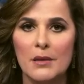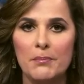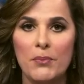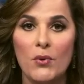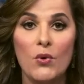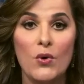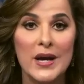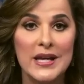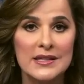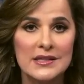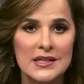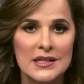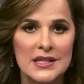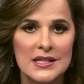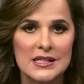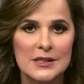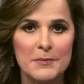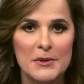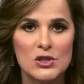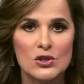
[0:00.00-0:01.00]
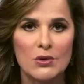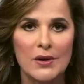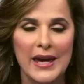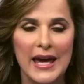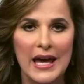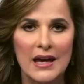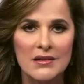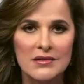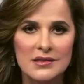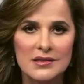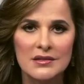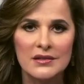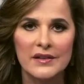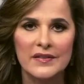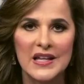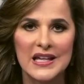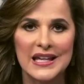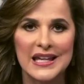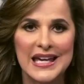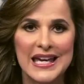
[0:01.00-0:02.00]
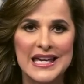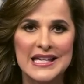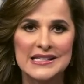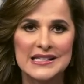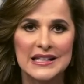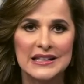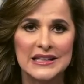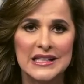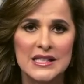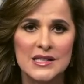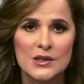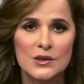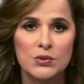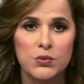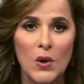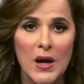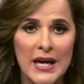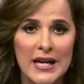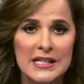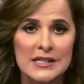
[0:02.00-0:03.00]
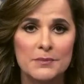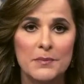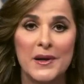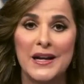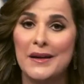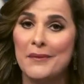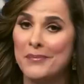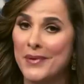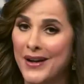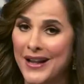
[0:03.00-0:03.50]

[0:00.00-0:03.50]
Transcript: appointed a special counsel in the case at least twice, but,